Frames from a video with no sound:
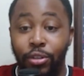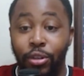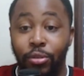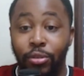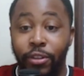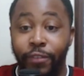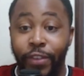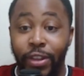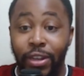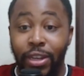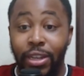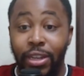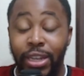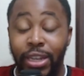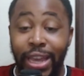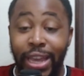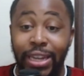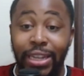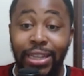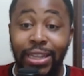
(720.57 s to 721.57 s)
defending
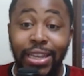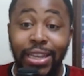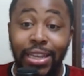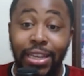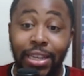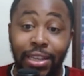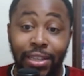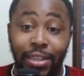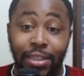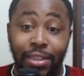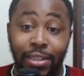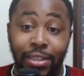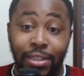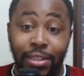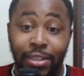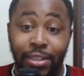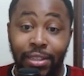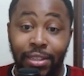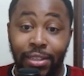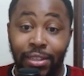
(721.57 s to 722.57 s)
Danny Lee.
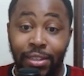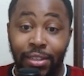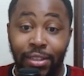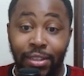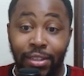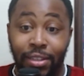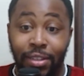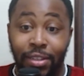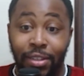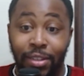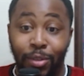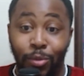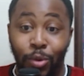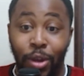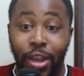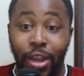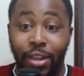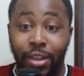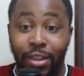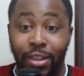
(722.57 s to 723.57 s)

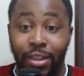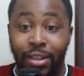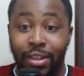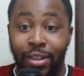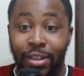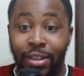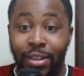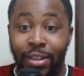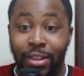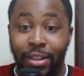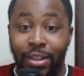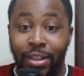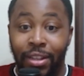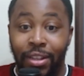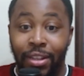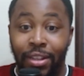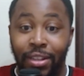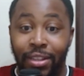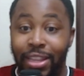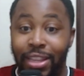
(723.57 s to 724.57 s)
Right?
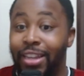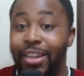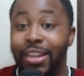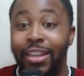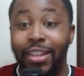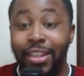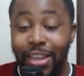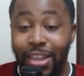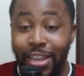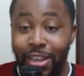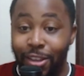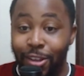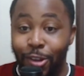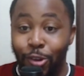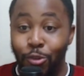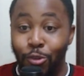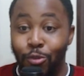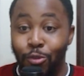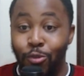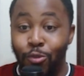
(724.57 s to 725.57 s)
Danny Lee,
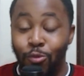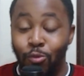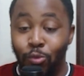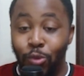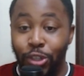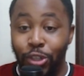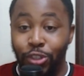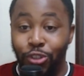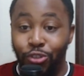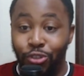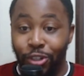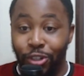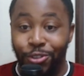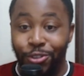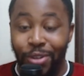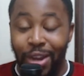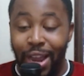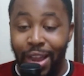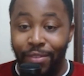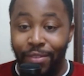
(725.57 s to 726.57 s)
who was drunk
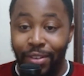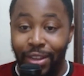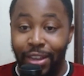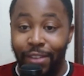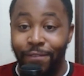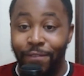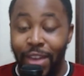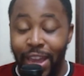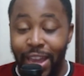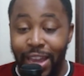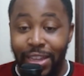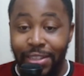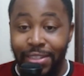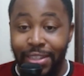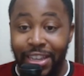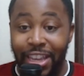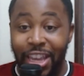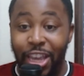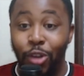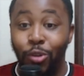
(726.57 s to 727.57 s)
driving in Vegas
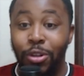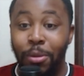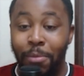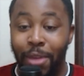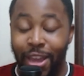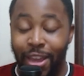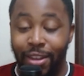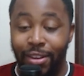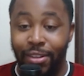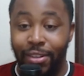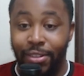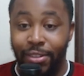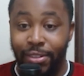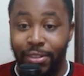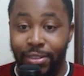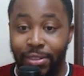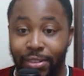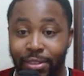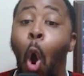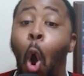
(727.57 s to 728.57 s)
and killed a man.
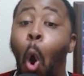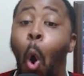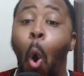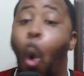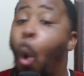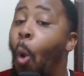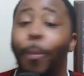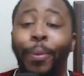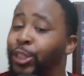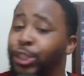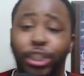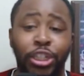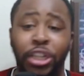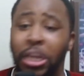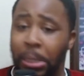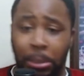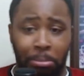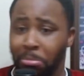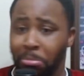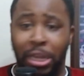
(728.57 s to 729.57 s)
Oh, but she
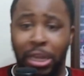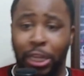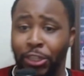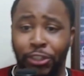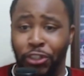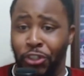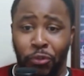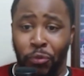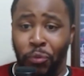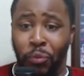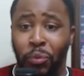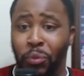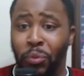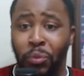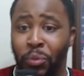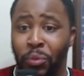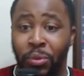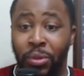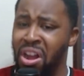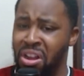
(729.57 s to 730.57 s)
didn't mean to.
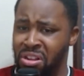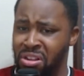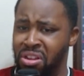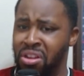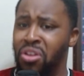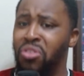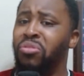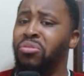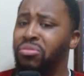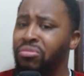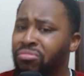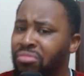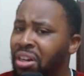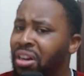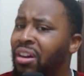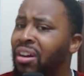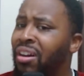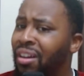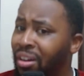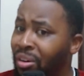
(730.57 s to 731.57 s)
Oh,
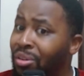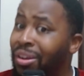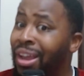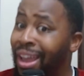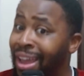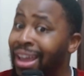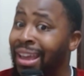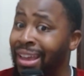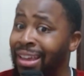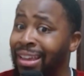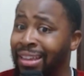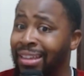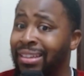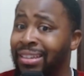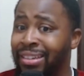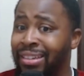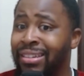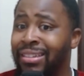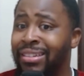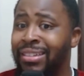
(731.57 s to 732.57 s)
okay.
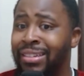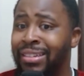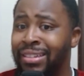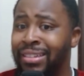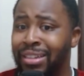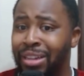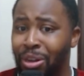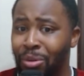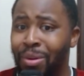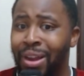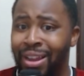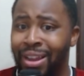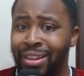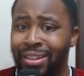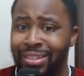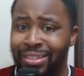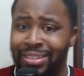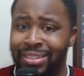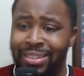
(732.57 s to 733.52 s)
All right.